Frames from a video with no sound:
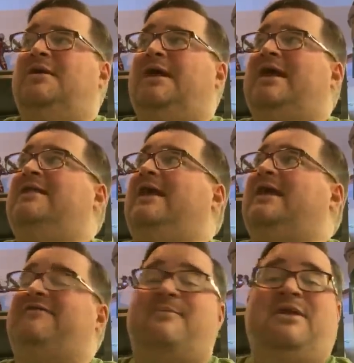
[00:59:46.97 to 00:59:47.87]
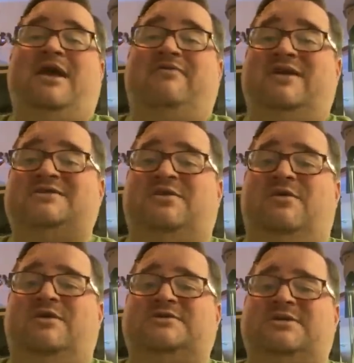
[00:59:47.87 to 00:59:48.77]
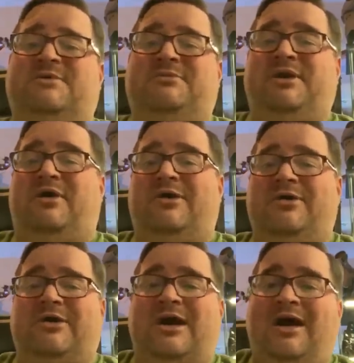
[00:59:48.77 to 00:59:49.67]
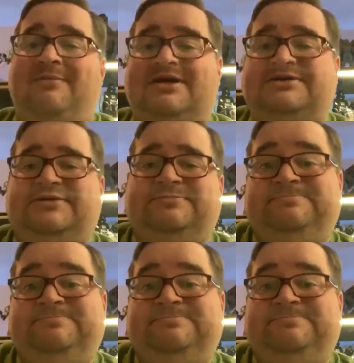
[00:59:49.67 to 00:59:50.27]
And, like, if I'm going to have things on the wall, it's typically going to be art or comics.